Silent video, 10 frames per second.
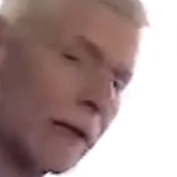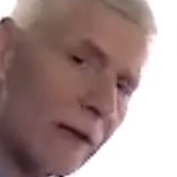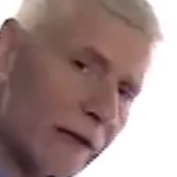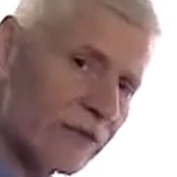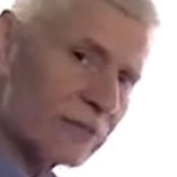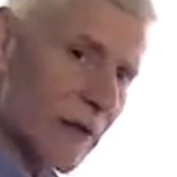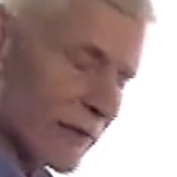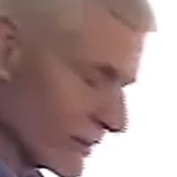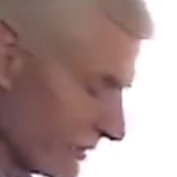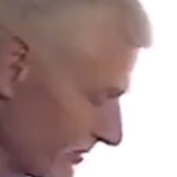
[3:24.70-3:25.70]
light
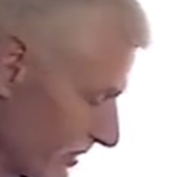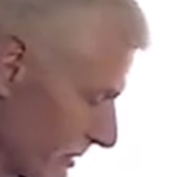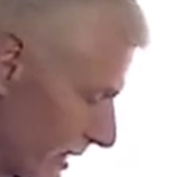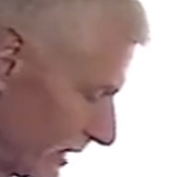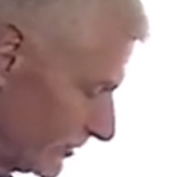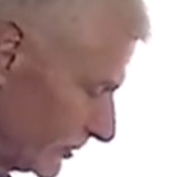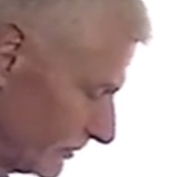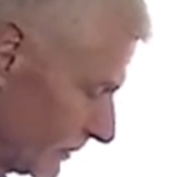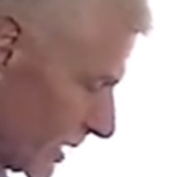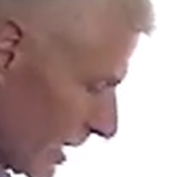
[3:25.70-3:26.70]
method of stimulation,